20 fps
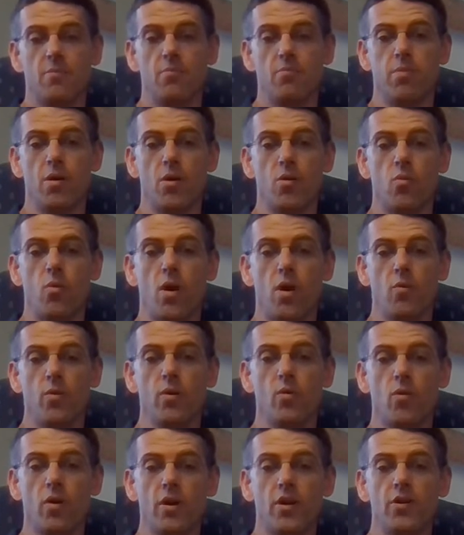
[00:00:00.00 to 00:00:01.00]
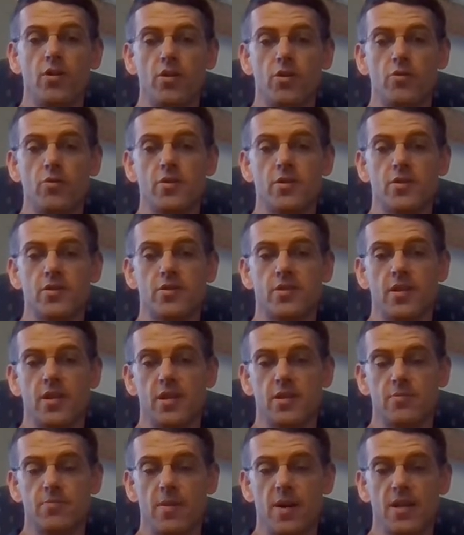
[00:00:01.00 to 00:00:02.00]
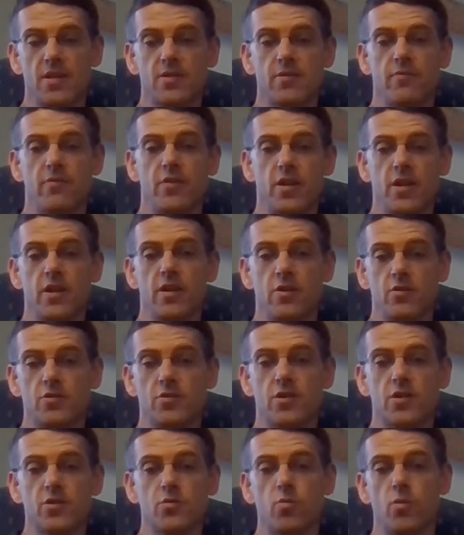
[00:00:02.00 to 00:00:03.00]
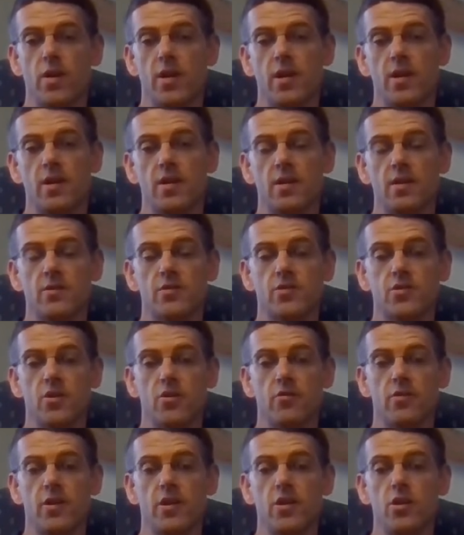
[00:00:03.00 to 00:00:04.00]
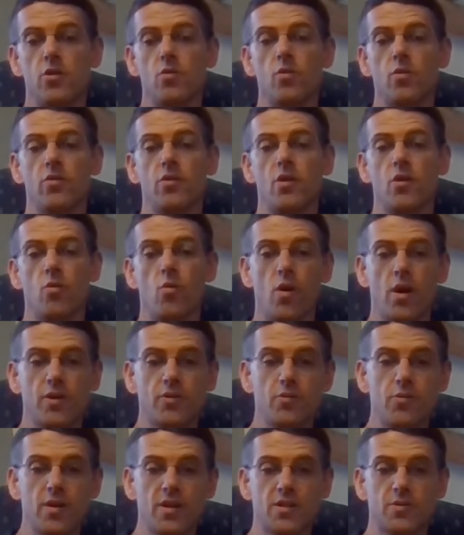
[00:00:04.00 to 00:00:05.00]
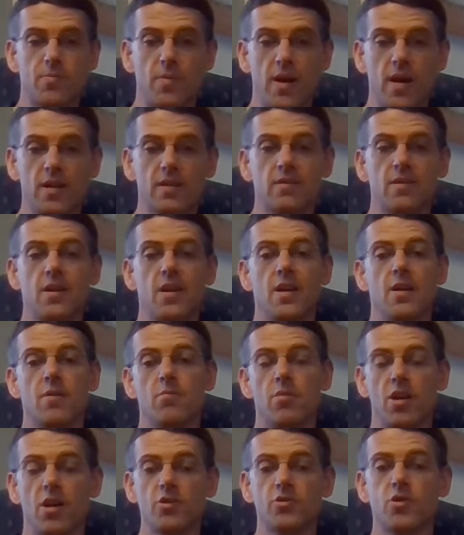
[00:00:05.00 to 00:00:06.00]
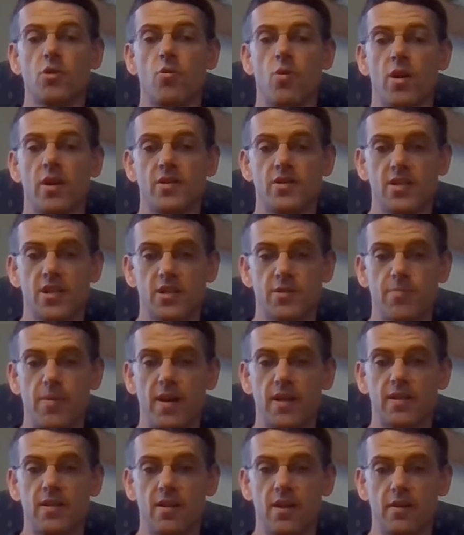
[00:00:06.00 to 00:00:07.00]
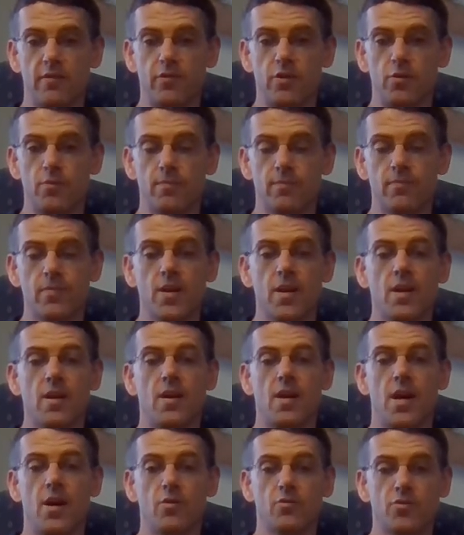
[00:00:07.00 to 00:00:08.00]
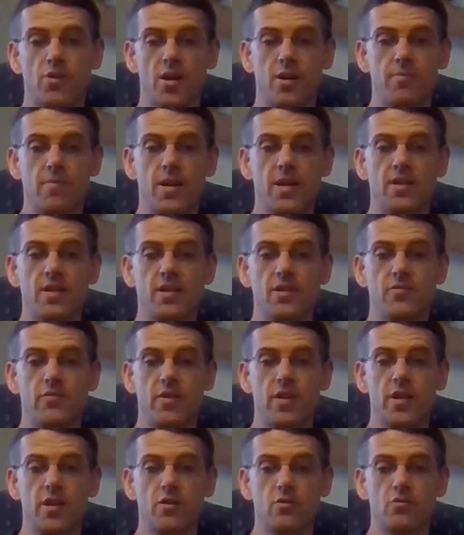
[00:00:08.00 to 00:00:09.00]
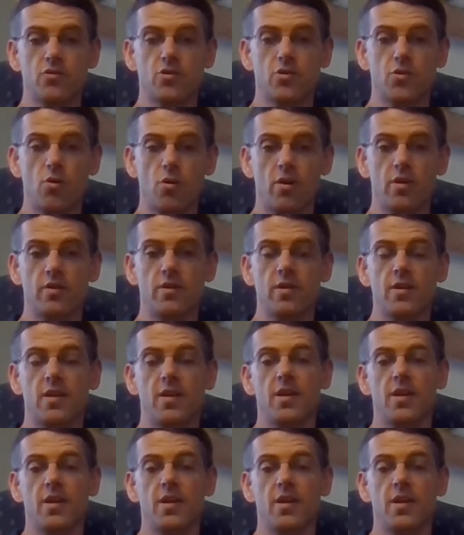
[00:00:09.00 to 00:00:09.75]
But what we want to do is make some videos this week so that you will know what to expect, but also what is expected of you. I'll try to make these videos short